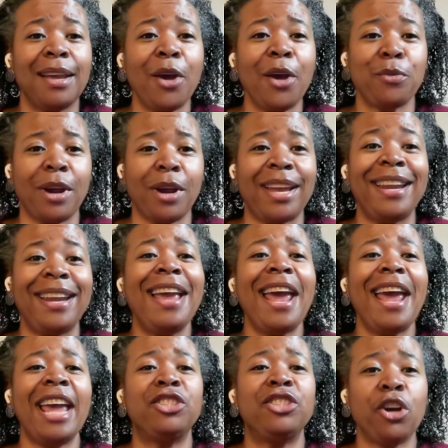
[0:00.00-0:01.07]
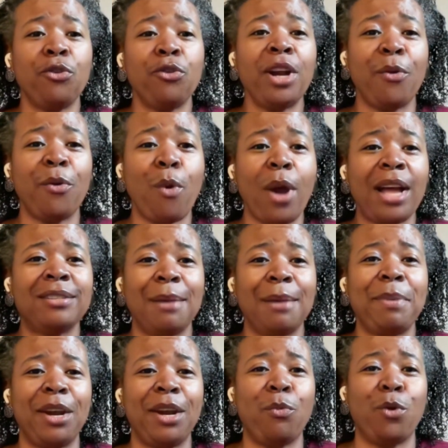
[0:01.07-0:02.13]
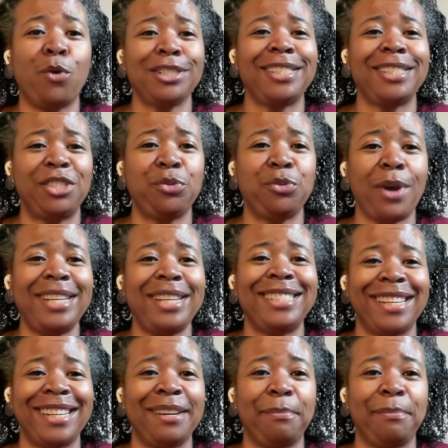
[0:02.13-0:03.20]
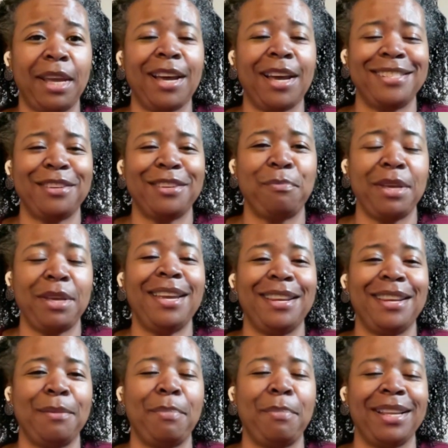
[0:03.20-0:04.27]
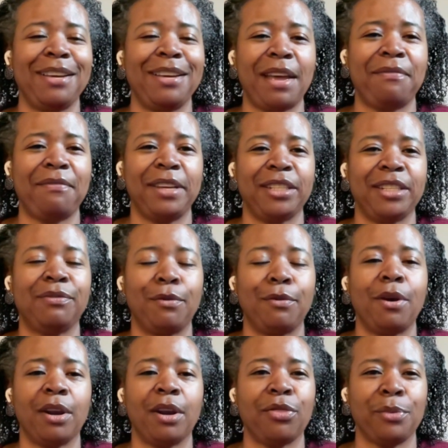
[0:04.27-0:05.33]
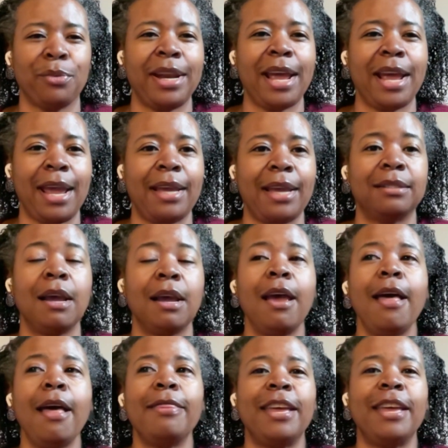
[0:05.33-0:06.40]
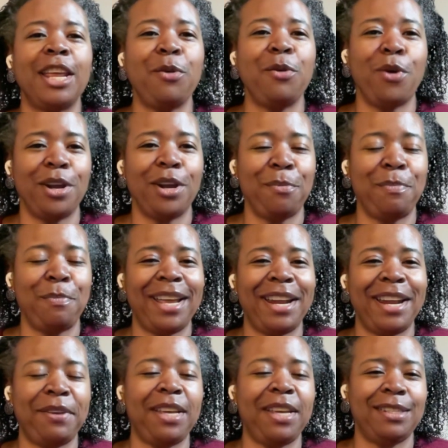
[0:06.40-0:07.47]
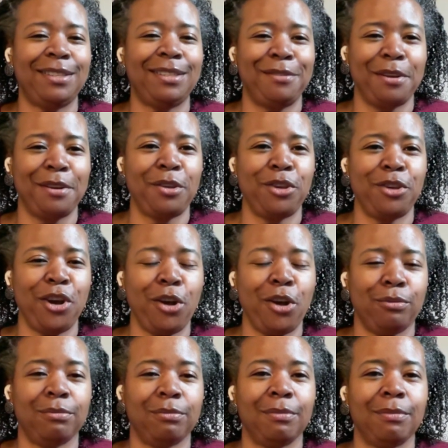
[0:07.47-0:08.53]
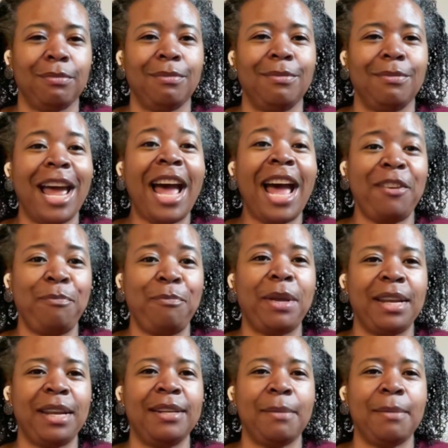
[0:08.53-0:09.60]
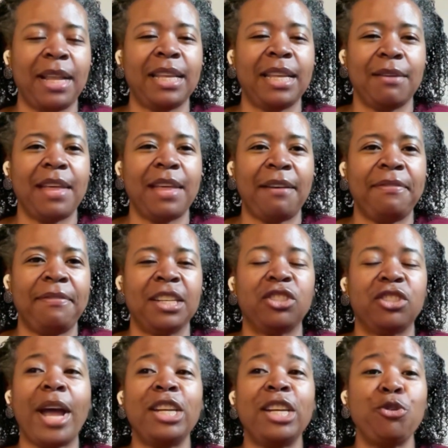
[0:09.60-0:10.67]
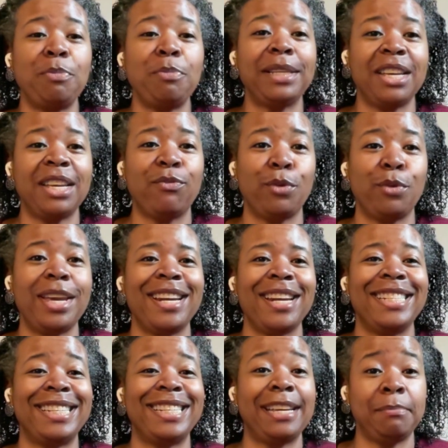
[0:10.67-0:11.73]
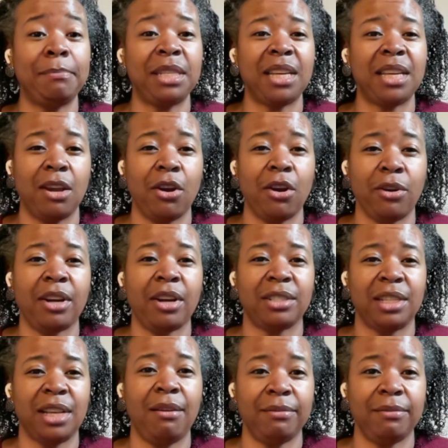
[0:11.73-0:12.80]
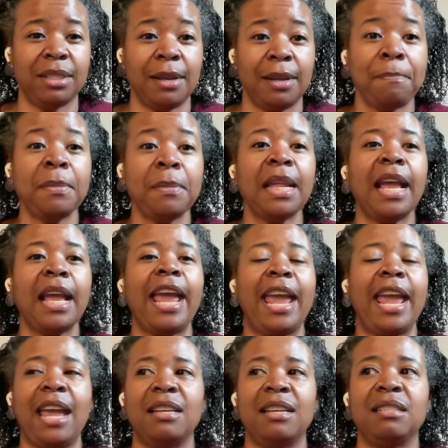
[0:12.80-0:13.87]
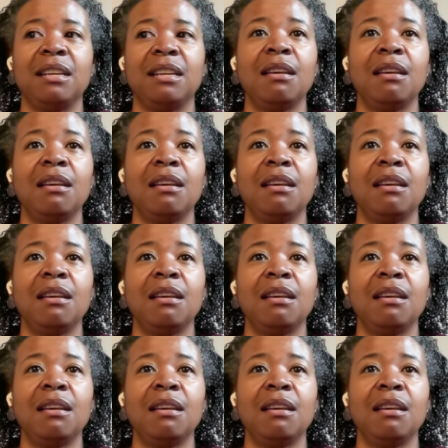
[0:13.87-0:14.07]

right? And Jonah wound up in a worse situation because of being in the belly of that fish for 3 days than he would have been if he'd, not have been in the belly of that fish. So I do believe we can attempt to hurt ourselves and